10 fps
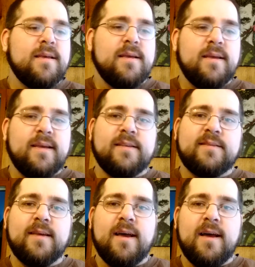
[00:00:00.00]

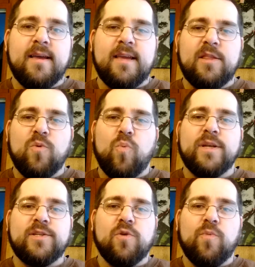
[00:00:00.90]
is in the
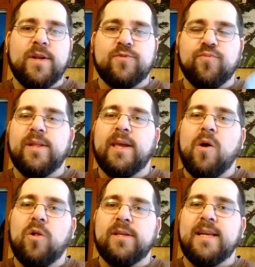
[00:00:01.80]
winter when it's really
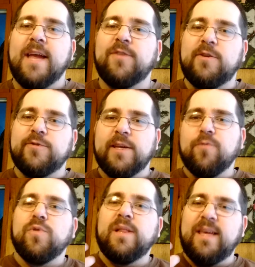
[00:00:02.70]
cold and you have to use like
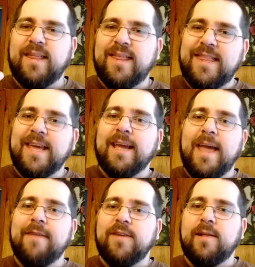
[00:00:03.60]
really thick,
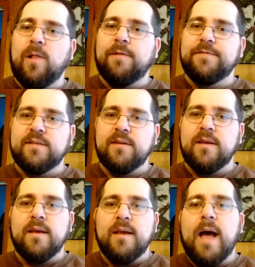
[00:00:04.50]
heavy gloves.
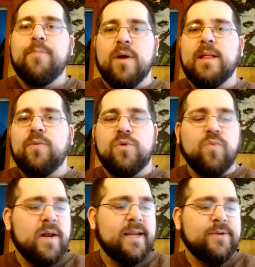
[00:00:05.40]
I probably
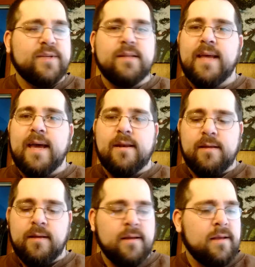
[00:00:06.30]
wouldn't want to use it then,
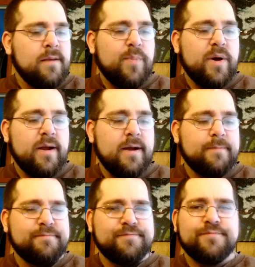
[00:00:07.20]
but
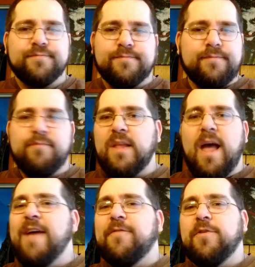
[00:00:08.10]

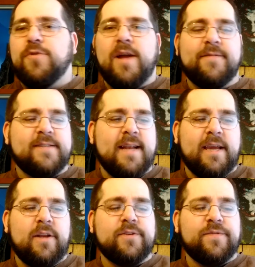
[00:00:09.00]
I have other knives that I
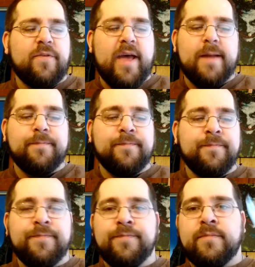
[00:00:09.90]
could use for that.
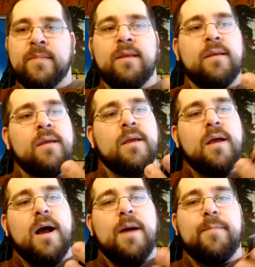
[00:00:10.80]

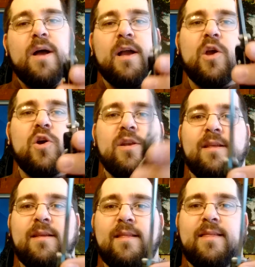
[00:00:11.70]
A good
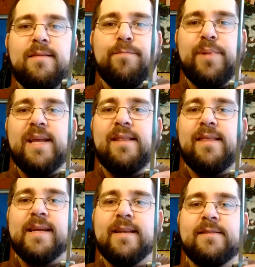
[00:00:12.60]
blade
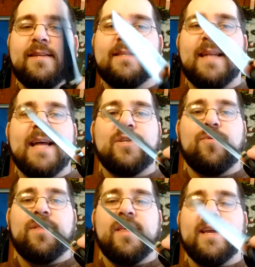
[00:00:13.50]
thickness. It's not
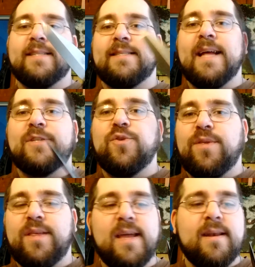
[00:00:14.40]
too thick. It's not too
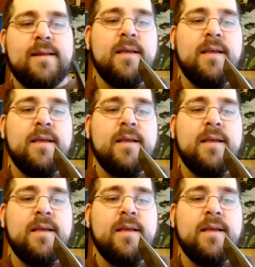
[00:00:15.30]
thin.